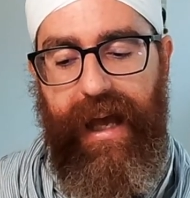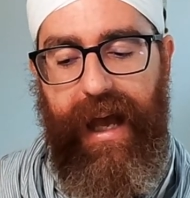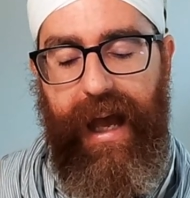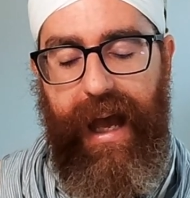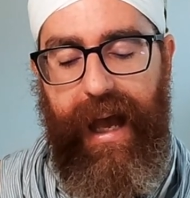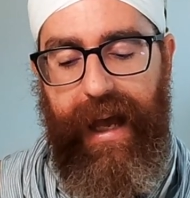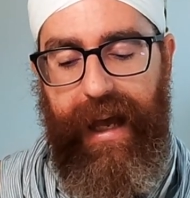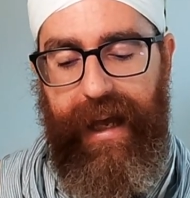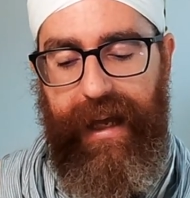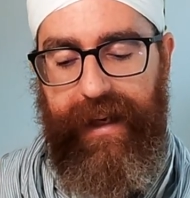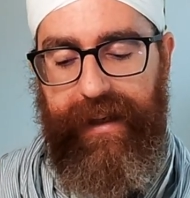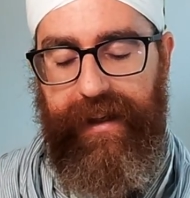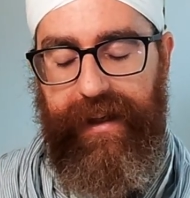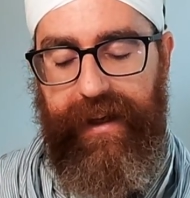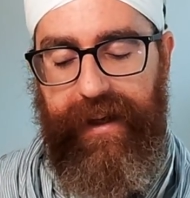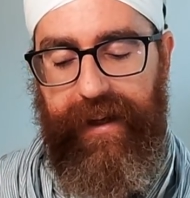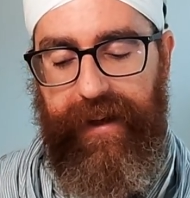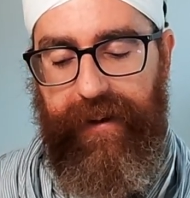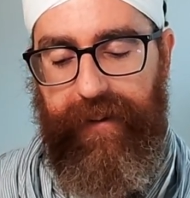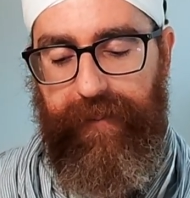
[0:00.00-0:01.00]
And
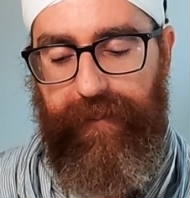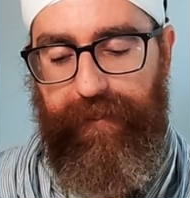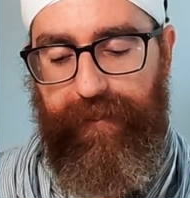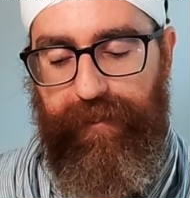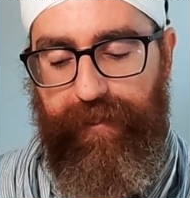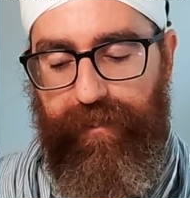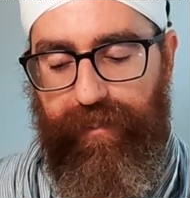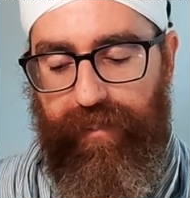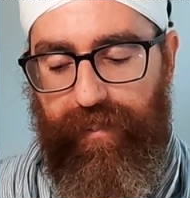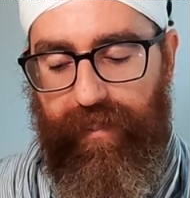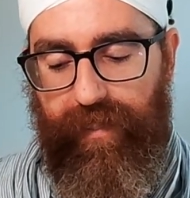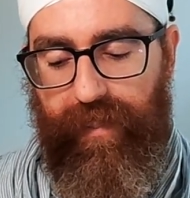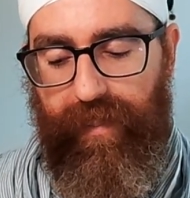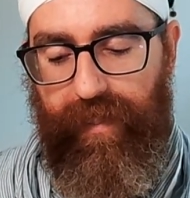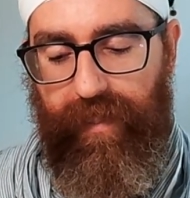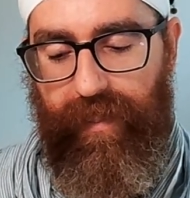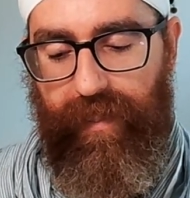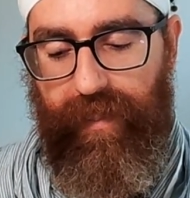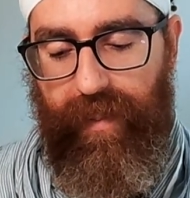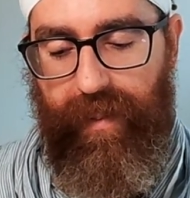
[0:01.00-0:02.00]

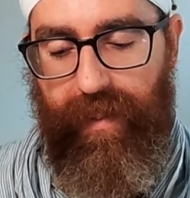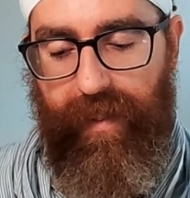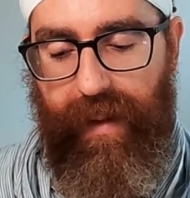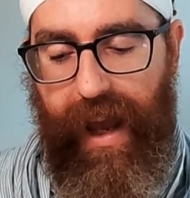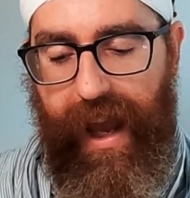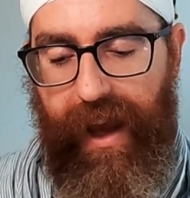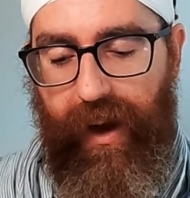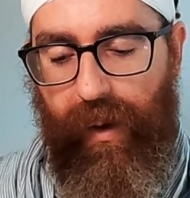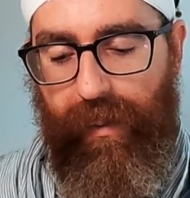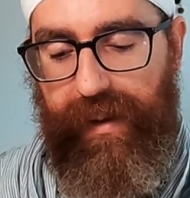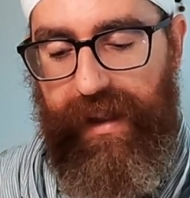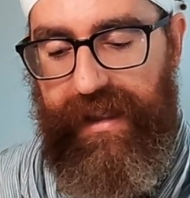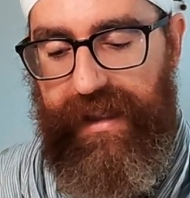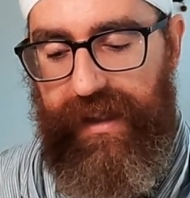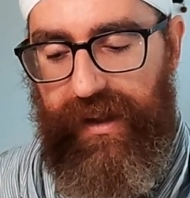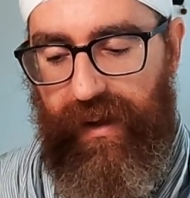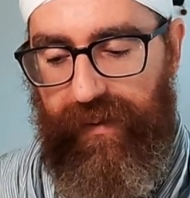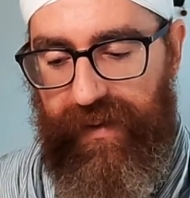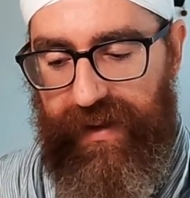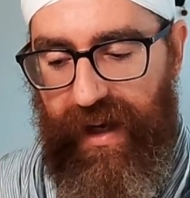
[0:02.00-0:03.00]
I hope this
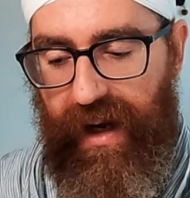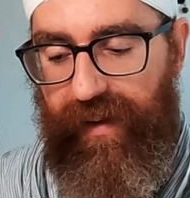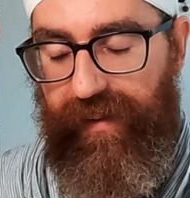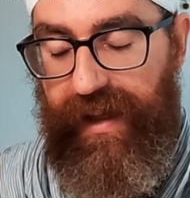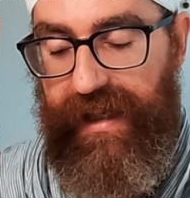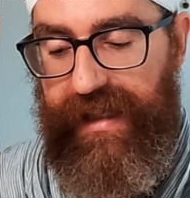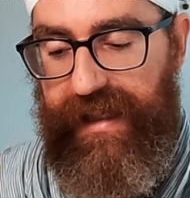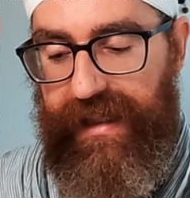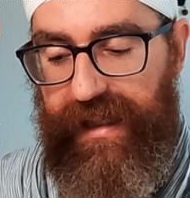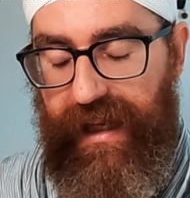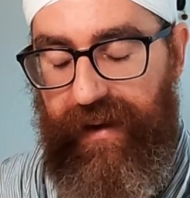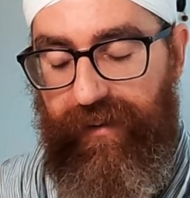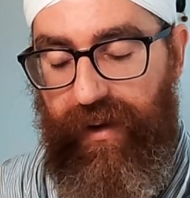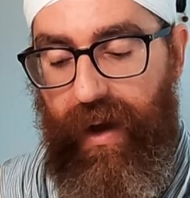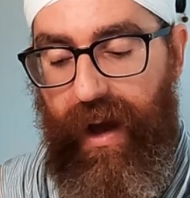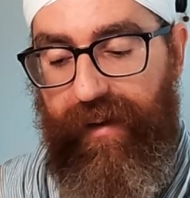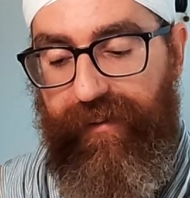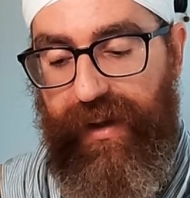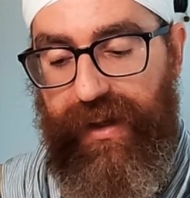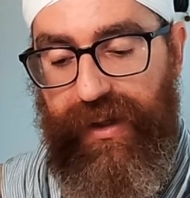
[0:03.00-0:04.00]
is of service. If you
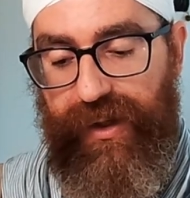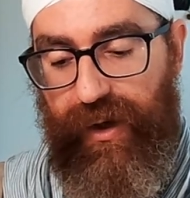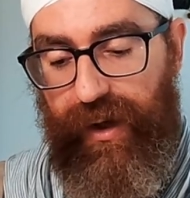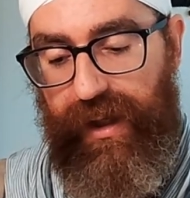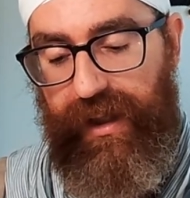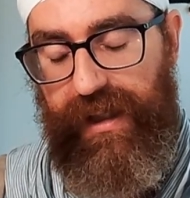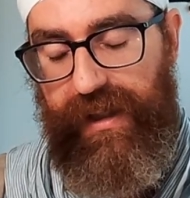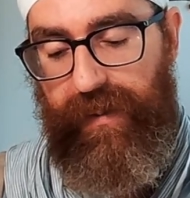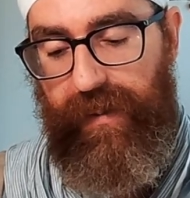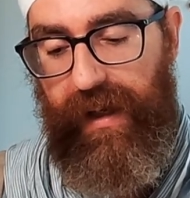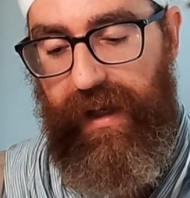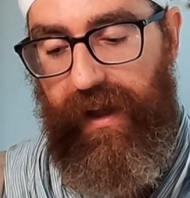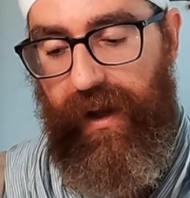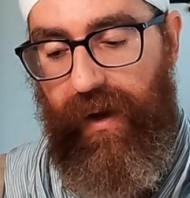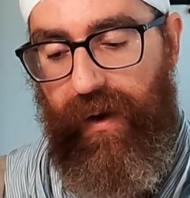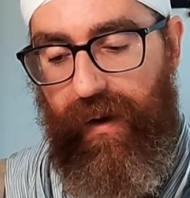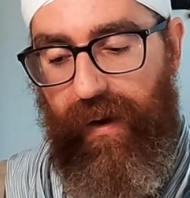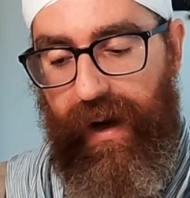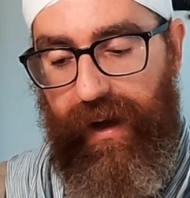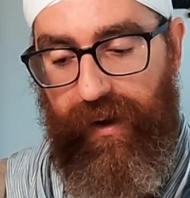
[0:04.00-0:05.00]
have enjoyed this
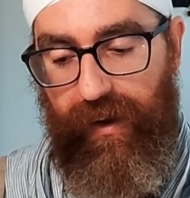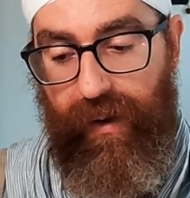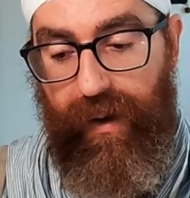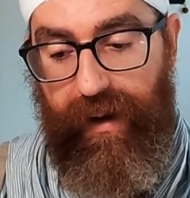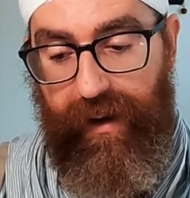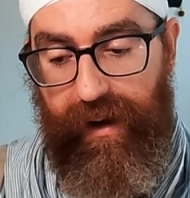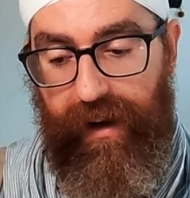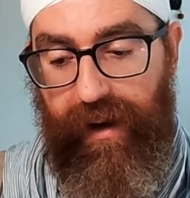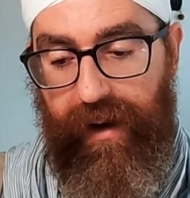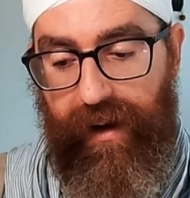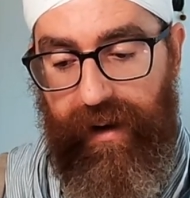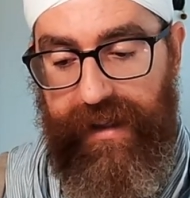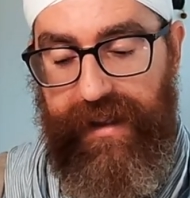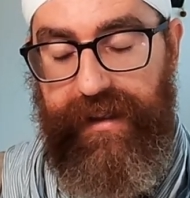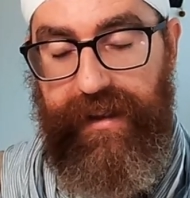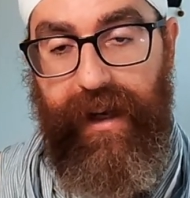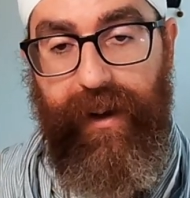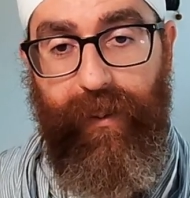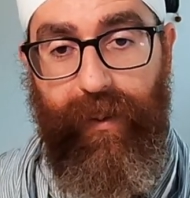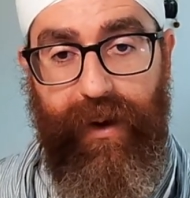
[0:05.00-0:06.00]
video and you are here
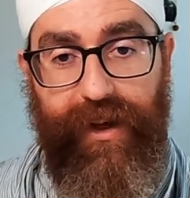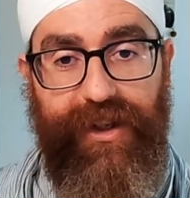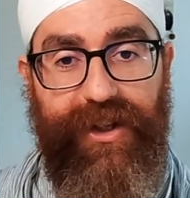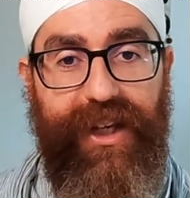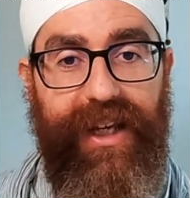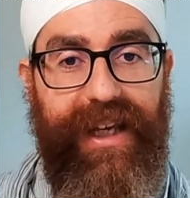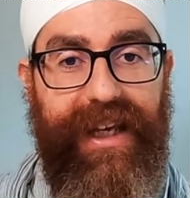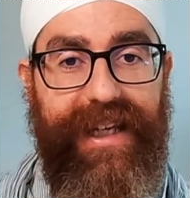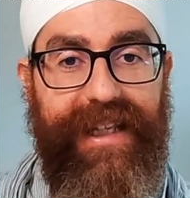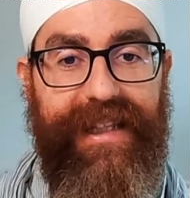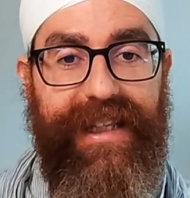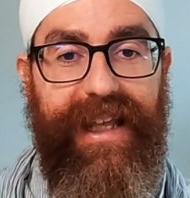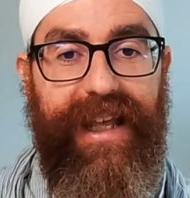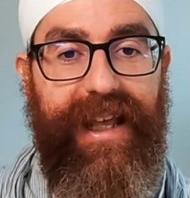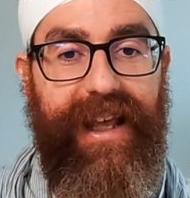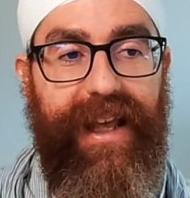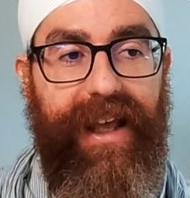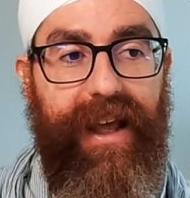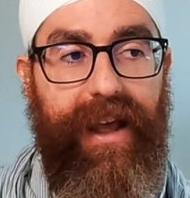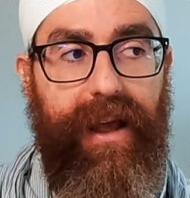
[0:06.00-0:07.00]
still watching it,
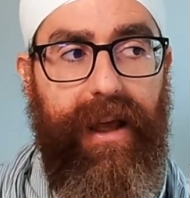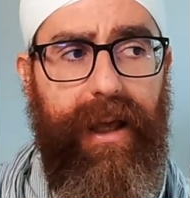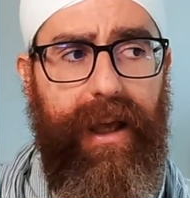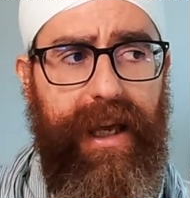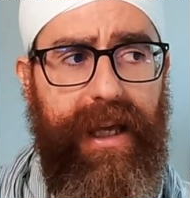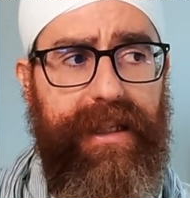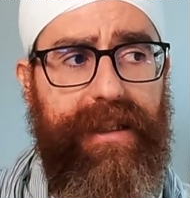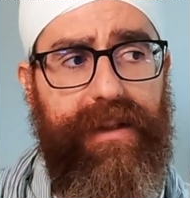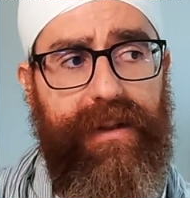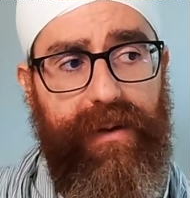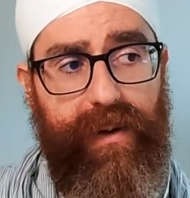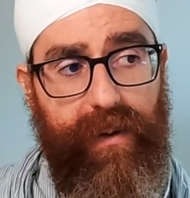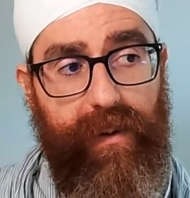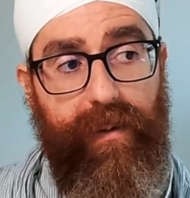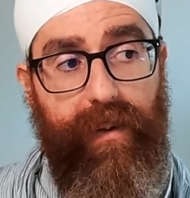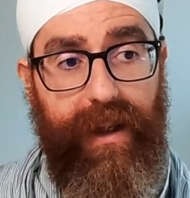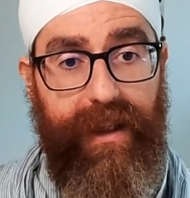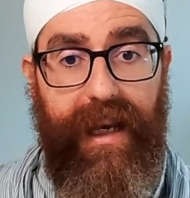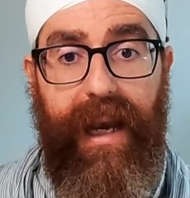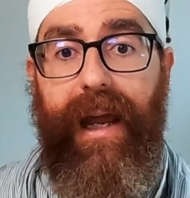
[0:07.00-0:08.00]
it's
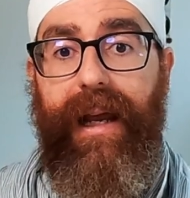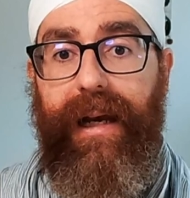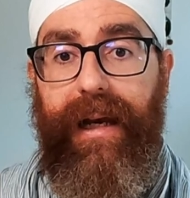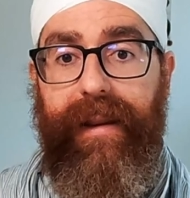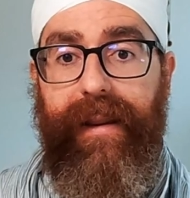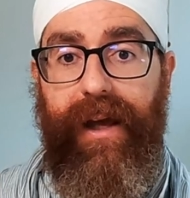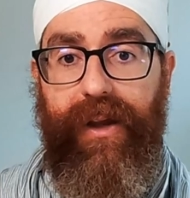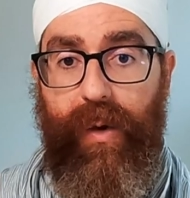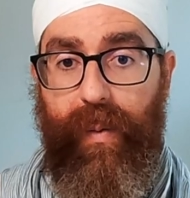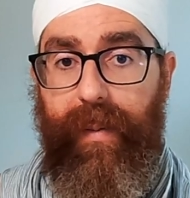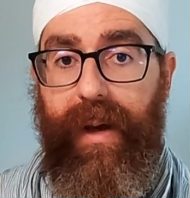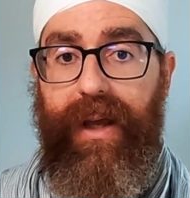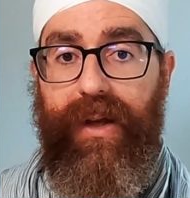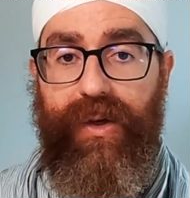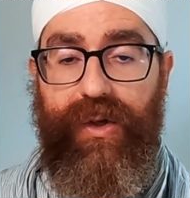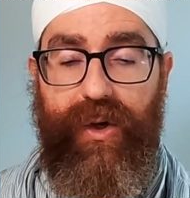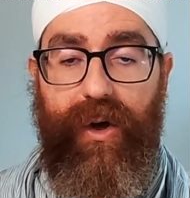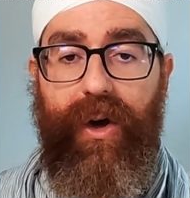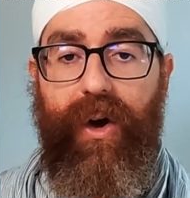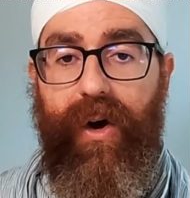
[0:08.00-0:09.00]
quite likely that you may
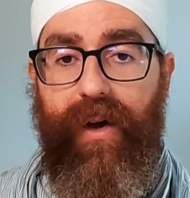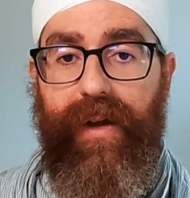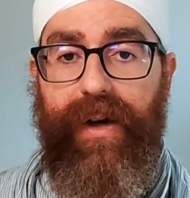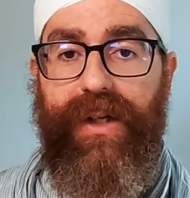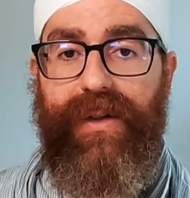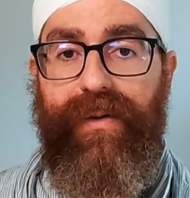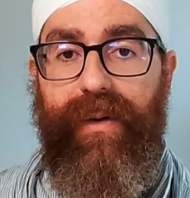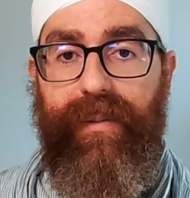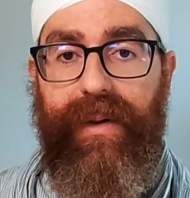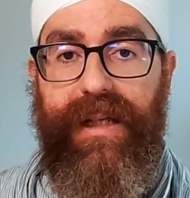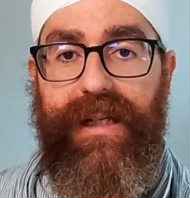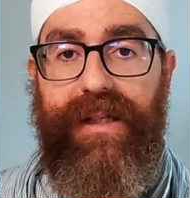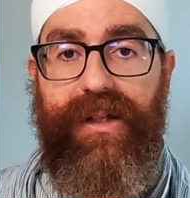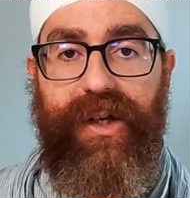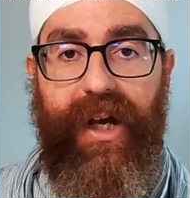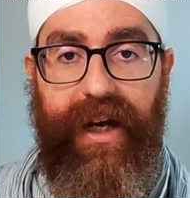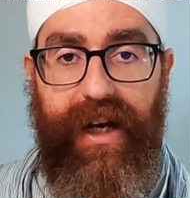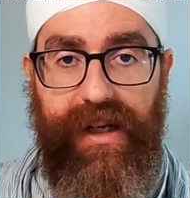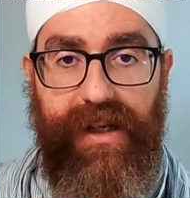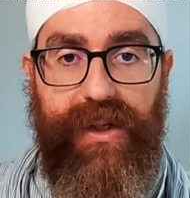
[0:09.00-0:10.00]
enjoy others from this
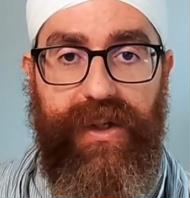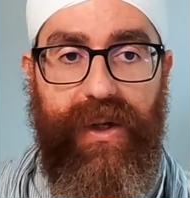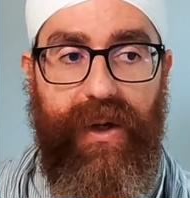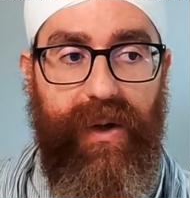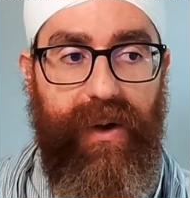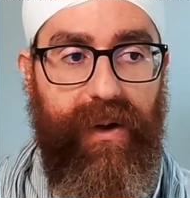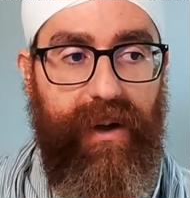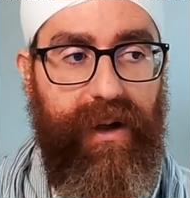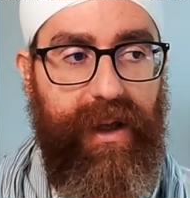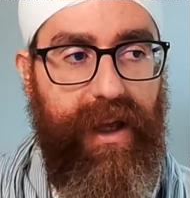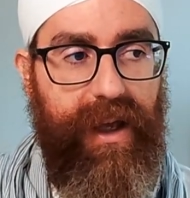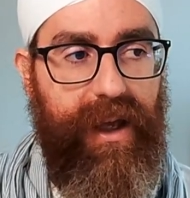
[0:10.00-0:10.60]
channel, so